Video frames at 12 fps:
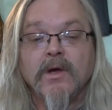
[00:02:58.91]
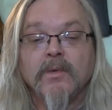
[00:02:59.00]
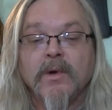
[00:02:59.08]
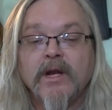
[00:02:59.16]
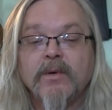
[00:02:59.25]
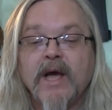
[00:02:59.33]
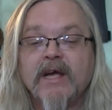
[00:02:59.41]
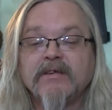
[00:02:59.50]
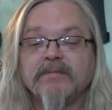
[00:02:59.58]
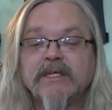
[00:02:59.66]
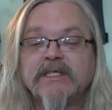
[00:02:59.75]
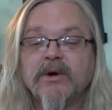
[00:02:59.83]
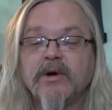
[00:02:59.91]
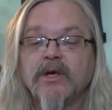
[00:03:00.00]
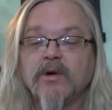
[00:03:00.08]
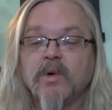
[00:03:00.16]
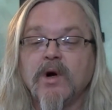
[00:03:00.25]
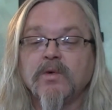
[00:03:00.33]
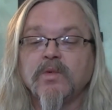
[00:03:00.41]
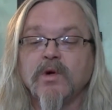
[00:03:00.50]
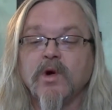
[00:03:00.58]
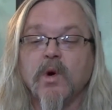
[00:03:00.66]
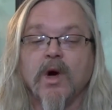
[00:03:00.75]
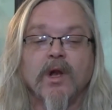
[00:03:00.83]
Radioactive material, quote, will
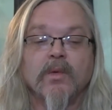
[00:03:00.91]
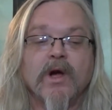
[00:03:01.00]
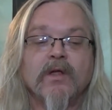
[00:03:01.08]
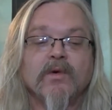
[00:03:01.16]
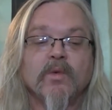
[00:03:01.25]
go all around the